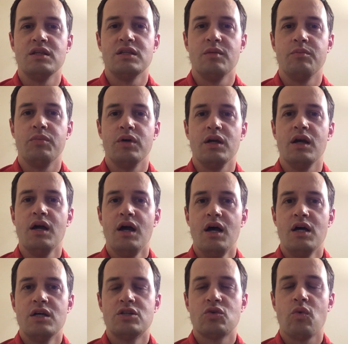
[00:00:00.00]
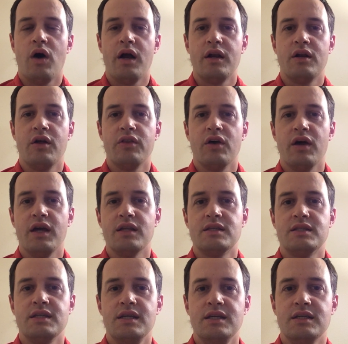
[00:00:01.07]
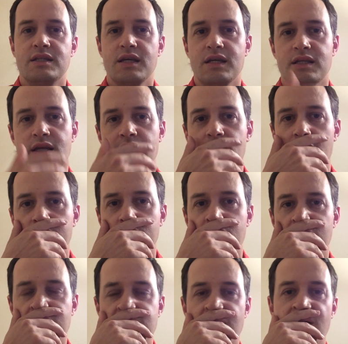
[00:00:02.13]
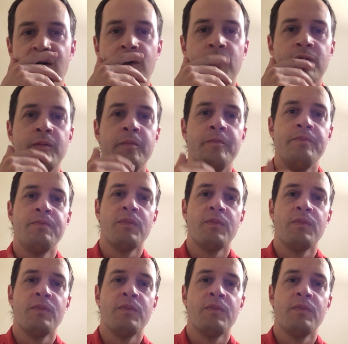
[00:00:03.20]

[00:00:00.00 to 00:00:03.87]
They simply squatted on the land, seized it, and claimed it as their own.